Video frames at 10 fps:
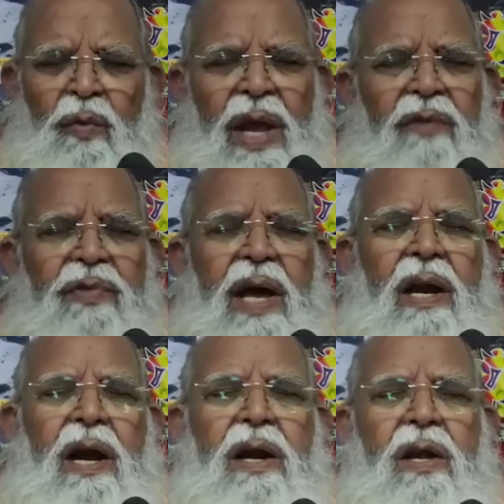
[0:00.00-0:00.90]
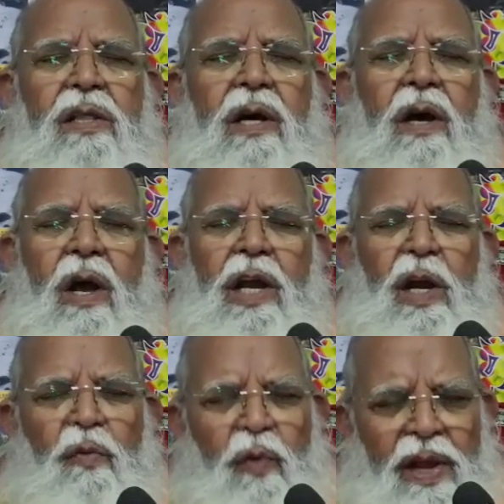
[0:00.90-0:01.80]
When we are under the
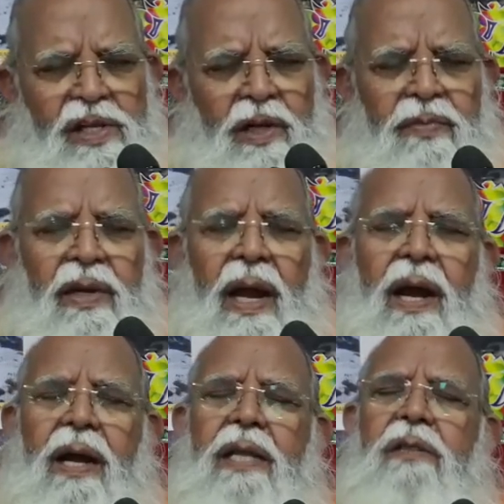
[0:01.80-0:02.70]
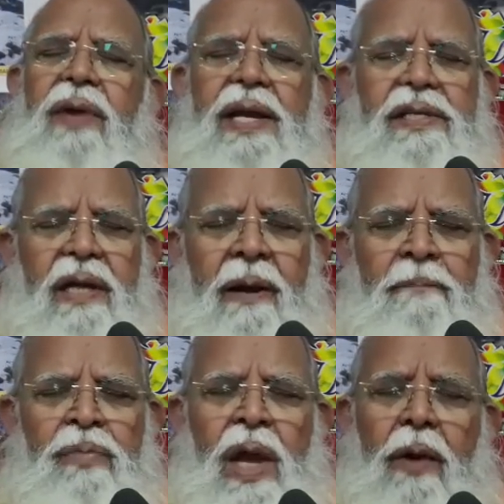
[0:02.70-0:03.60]
influence of the Raga
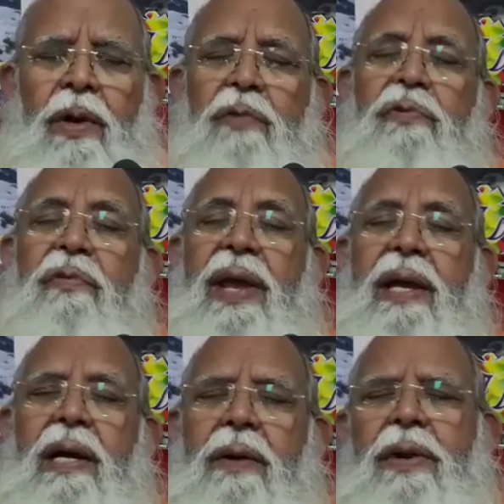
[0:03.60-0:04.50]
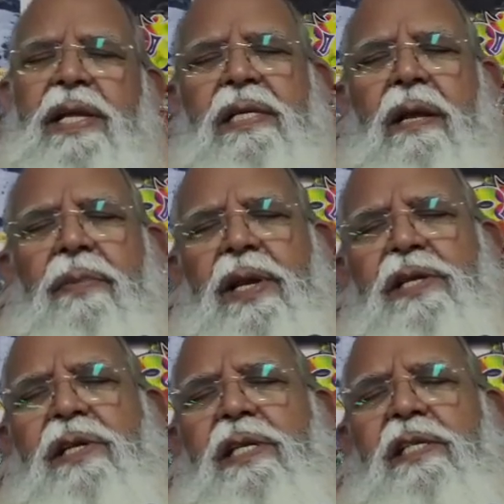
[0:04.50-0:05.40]
Dvesha, our viveka, our
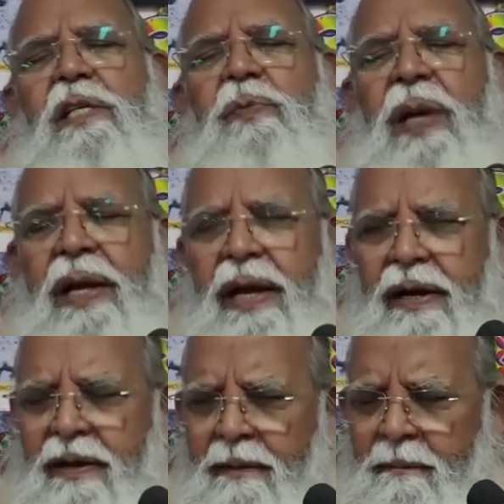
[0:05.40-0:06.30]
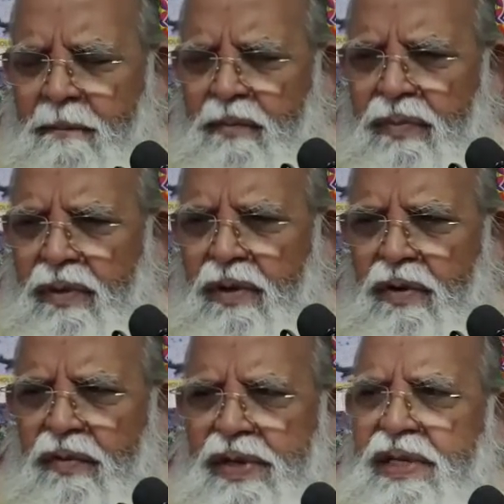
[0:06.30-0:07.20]
discrimination is suspended.
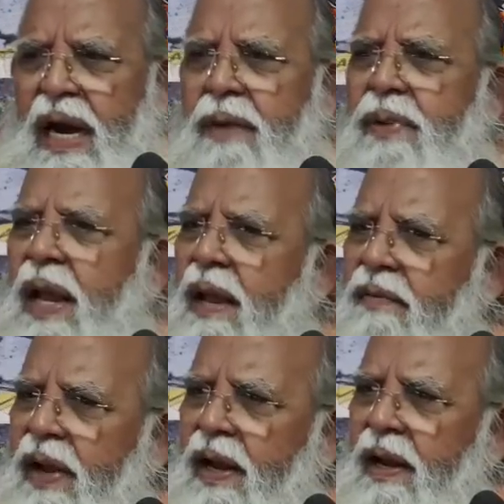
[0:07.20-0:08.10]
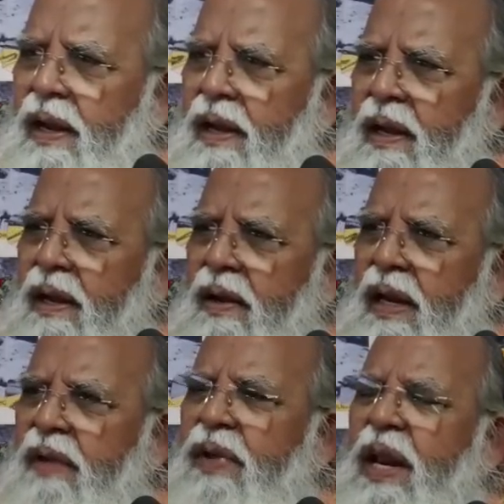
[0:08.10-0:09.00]
We start behaving
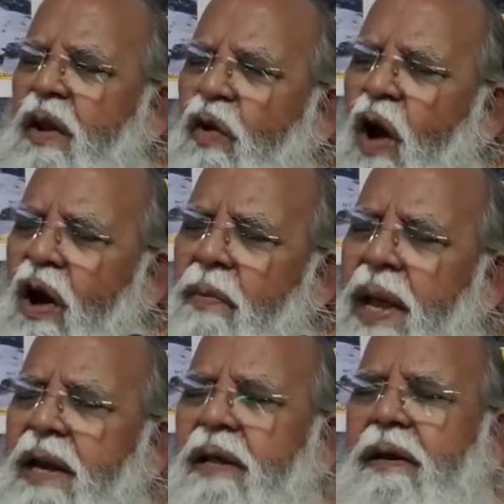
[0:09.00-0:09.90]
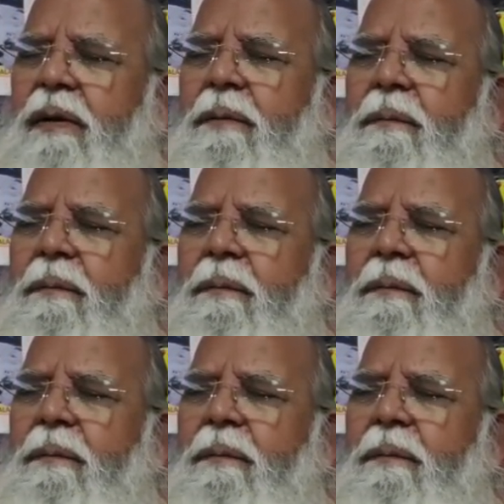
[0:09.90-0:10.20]
in a very raw manner.